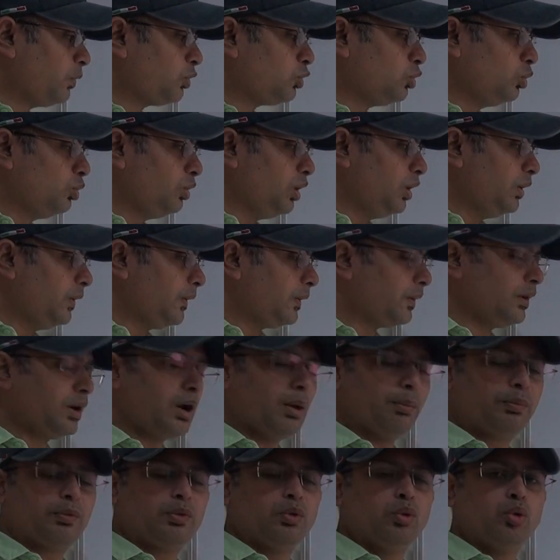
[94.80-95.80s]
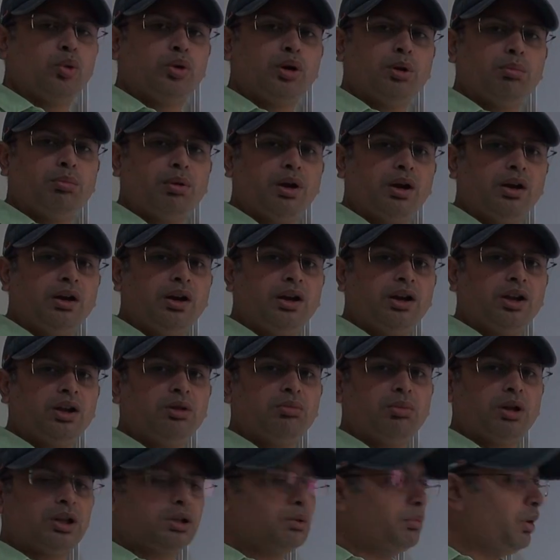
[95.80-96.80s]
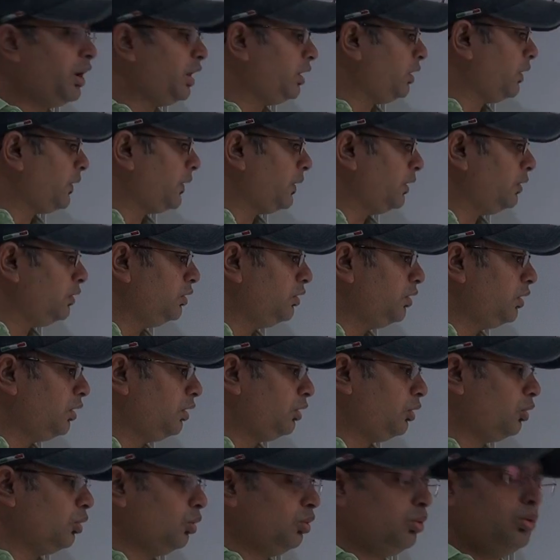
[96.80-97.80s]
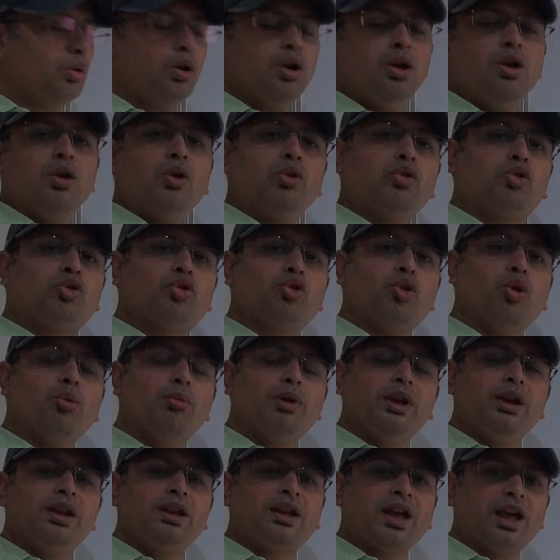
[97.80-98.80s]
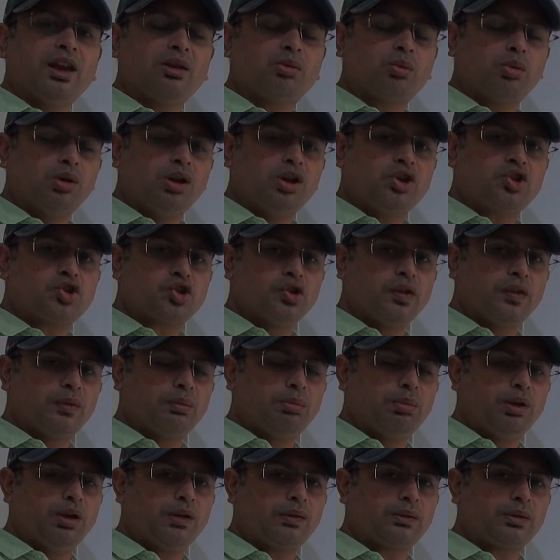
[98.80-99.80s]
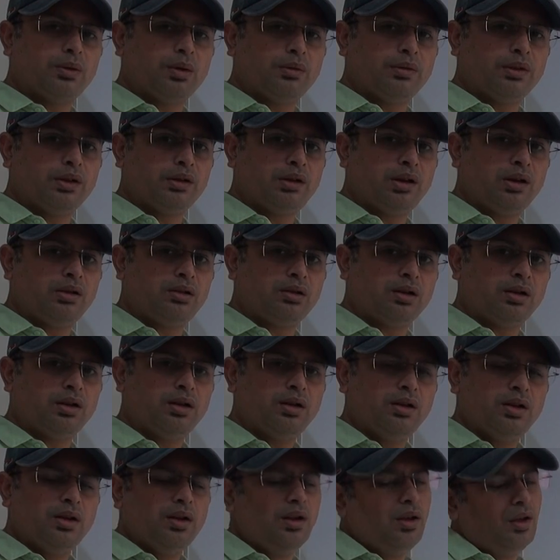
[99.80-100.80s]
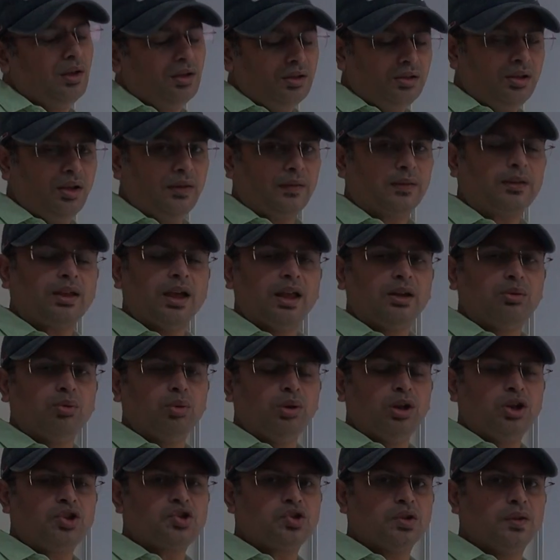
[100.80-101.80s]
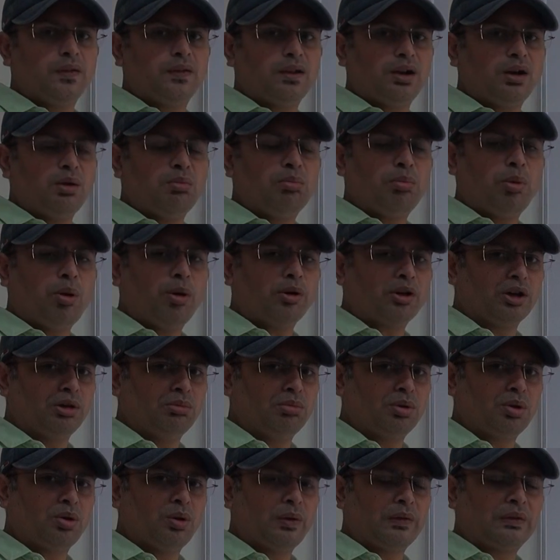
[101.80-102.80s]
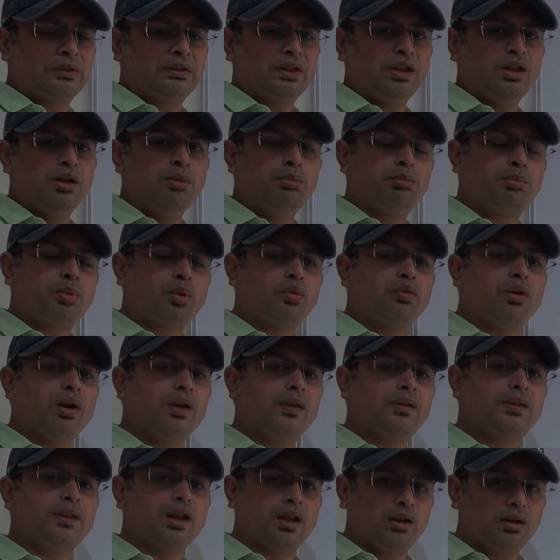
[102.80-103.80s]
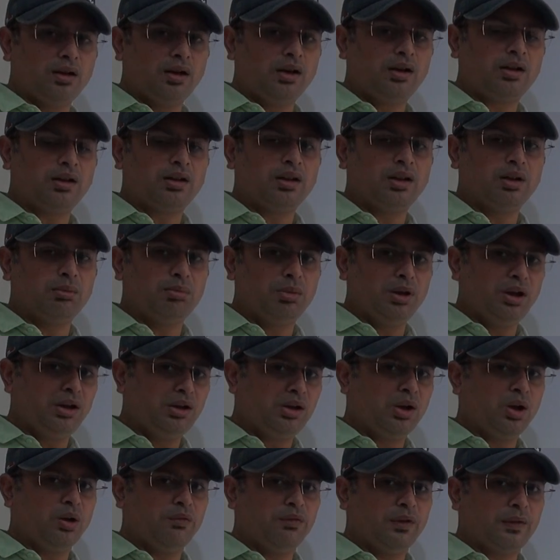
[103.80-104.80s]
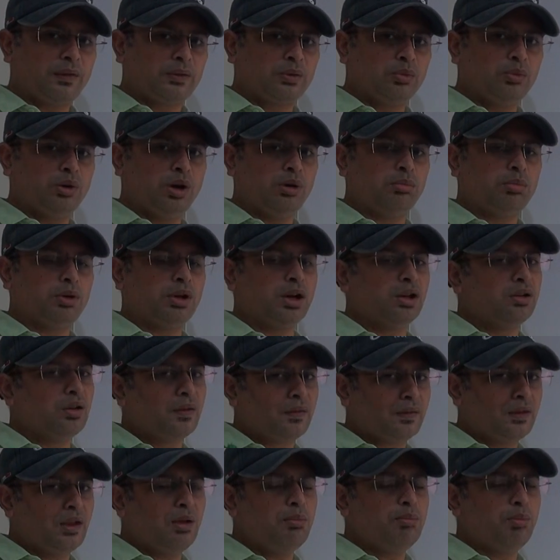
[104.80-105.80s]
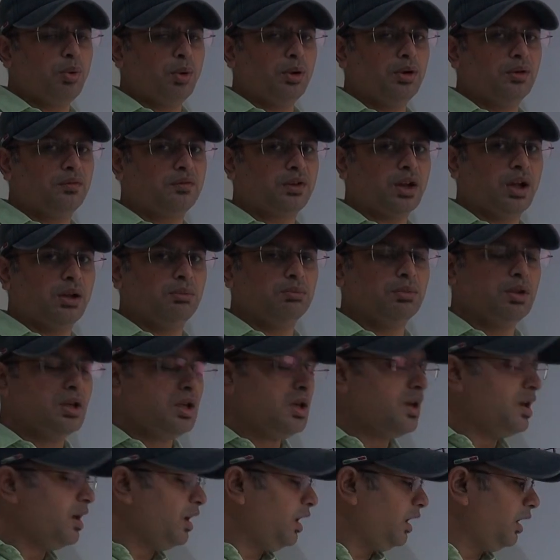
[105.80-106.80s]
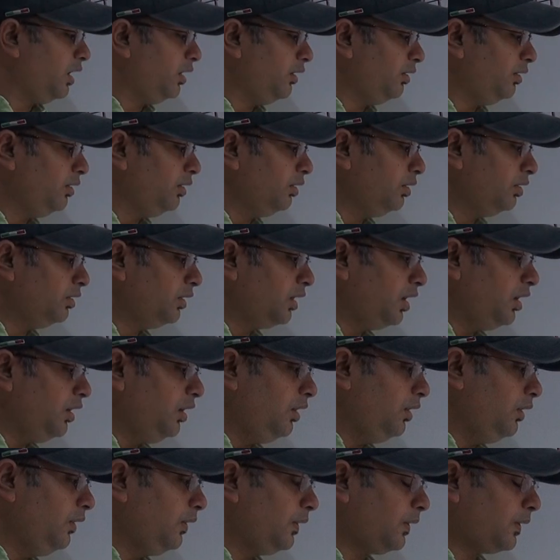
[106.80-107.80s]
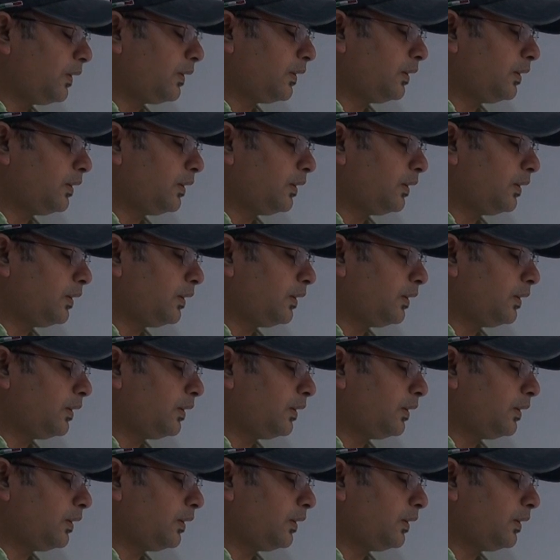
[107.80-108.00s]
students are absolutely brilliant in mathematics and they do so many calculations based on the data. Yes, calculations are important because they improvise the analytical ability of the student, but at the same point in time, in these